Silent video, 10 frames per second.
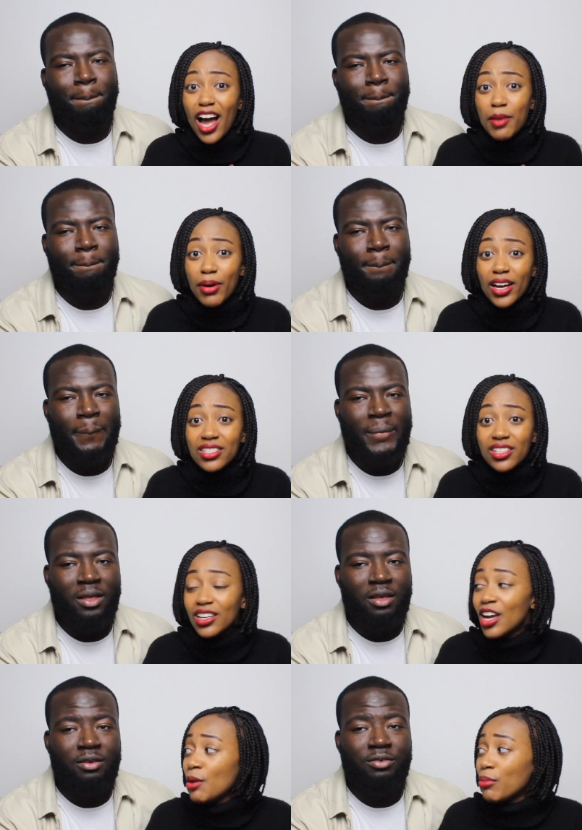Speaker 1: kind
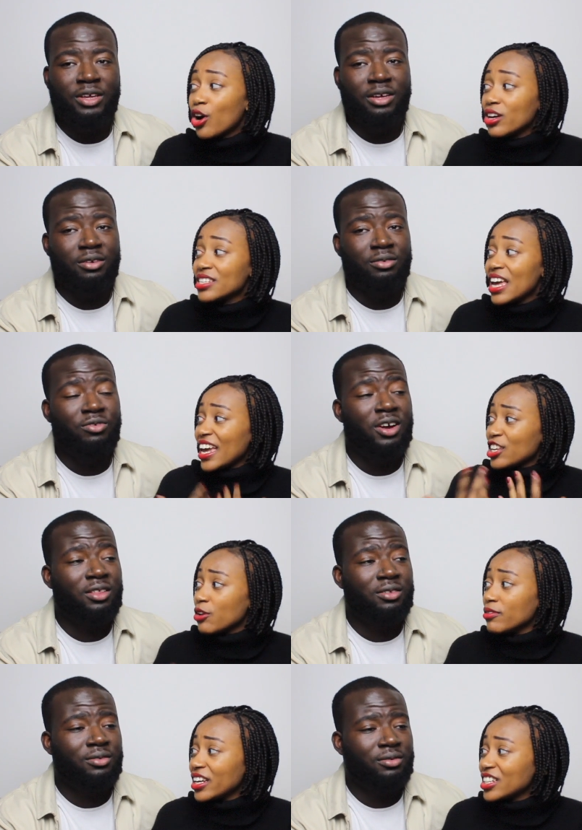person because yeah, right. in
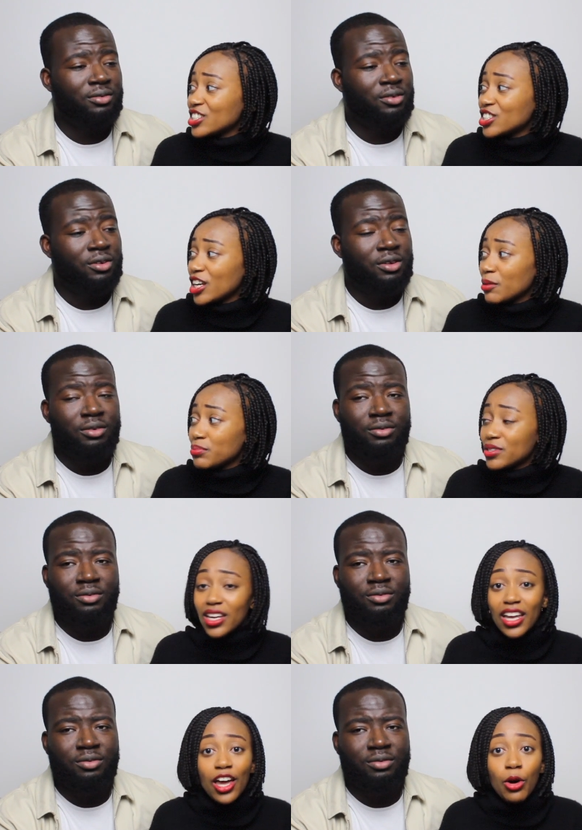your relationships
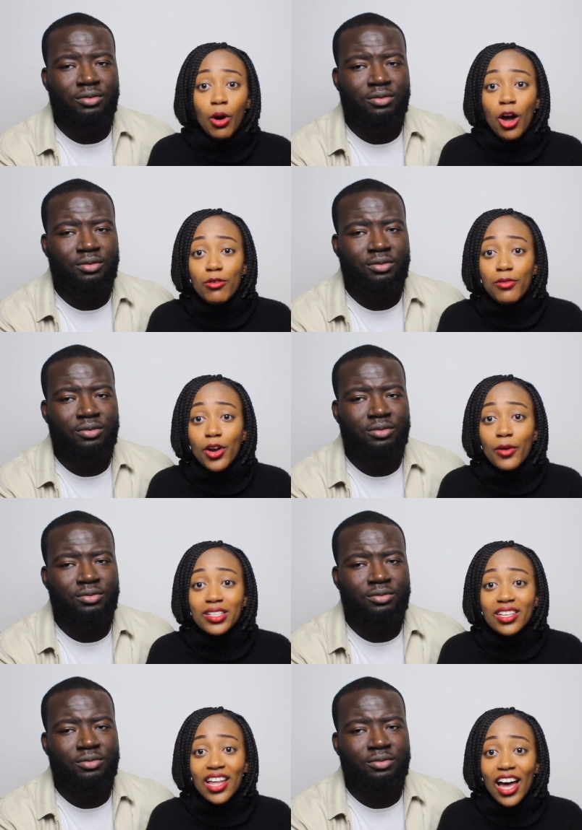it will overflow
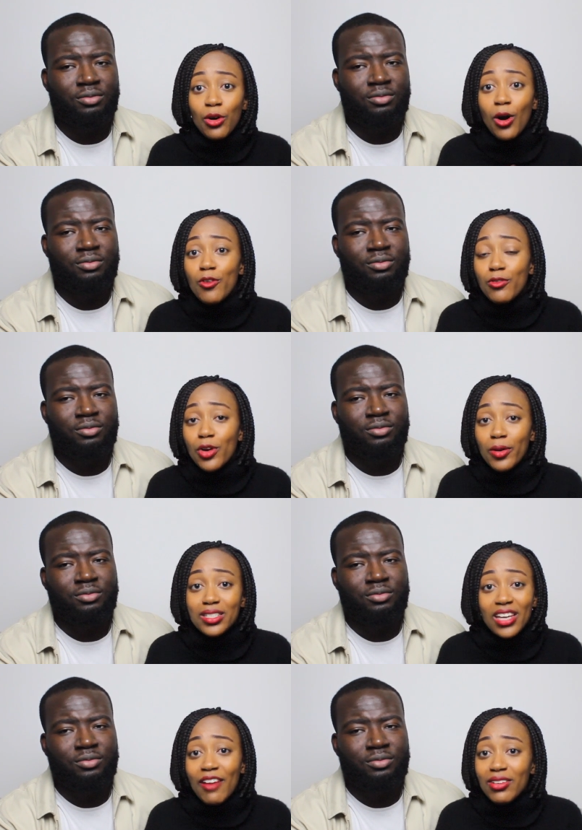into that, it will overflow
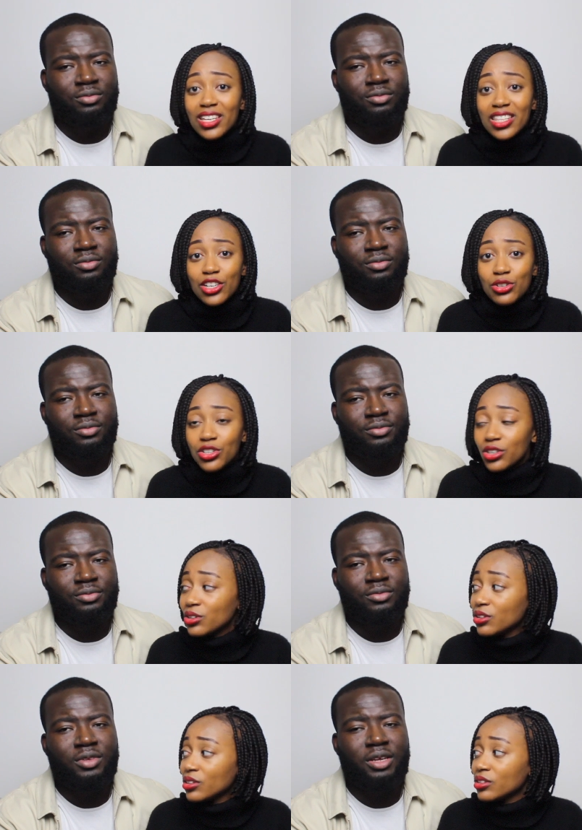into everything that you
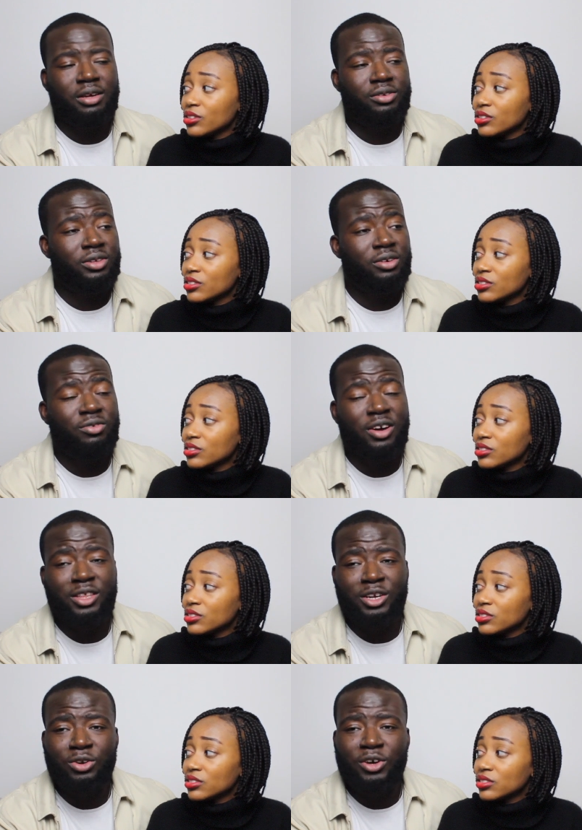do.
Speaker 2: Yeah, so
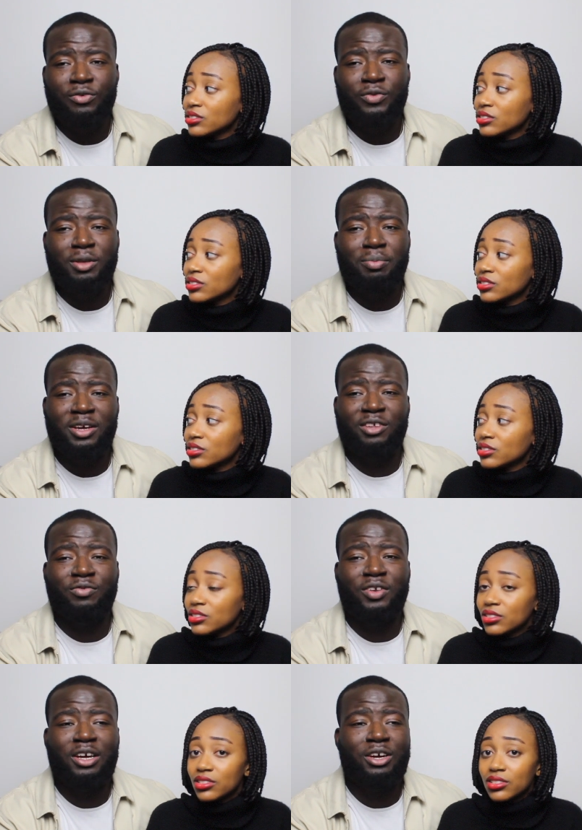rather than looking for the biggest
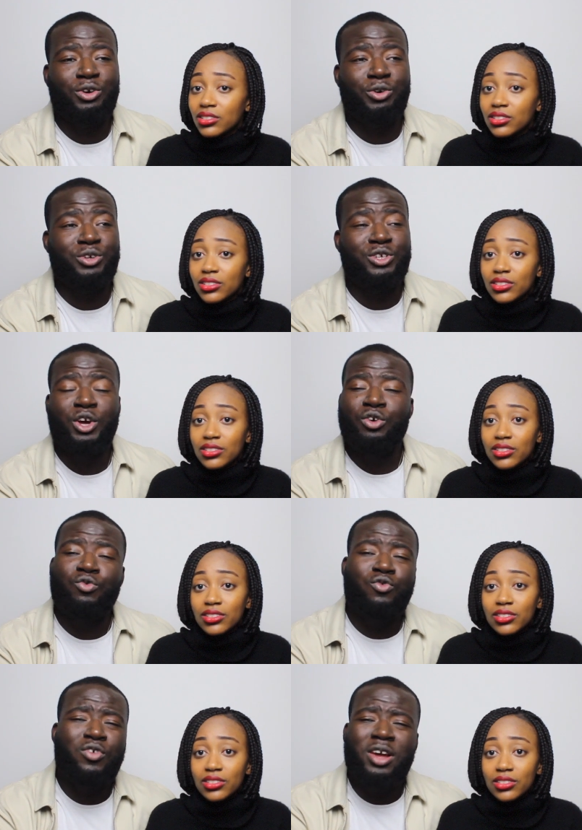flirt who is
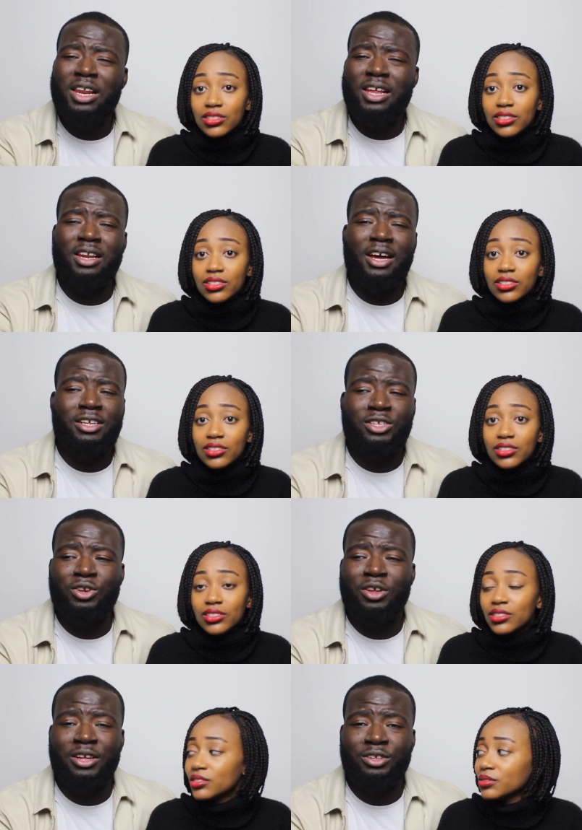really nice
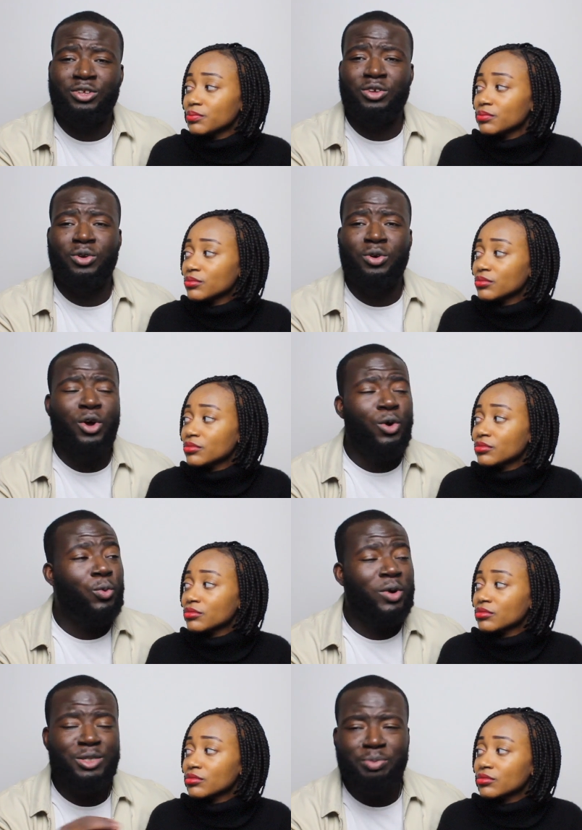to you,
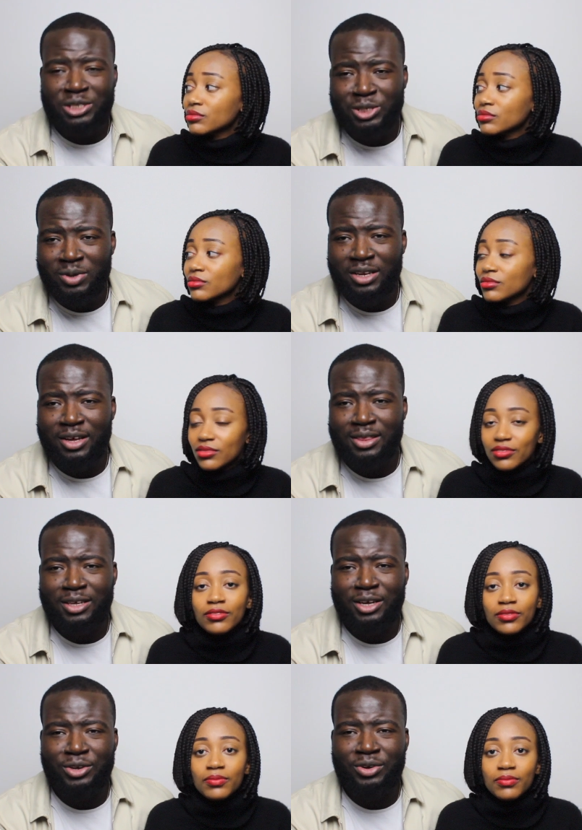whisper sweet nothing mm.